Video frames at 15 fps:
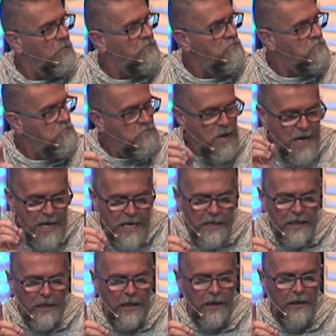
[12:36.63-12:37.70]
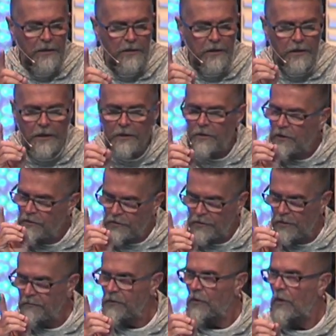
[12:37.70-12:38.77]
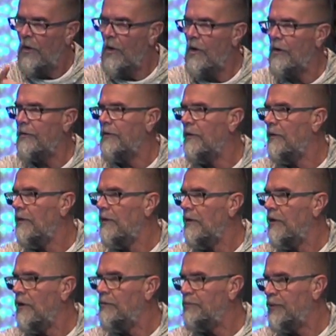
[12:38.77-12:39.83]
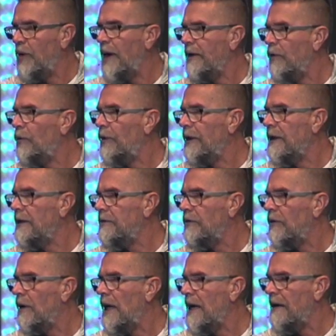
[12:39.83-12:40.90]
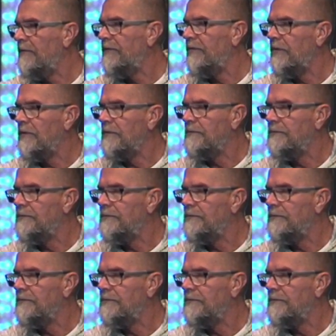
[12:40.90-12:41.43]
Make the condition of your heart a priority in your life.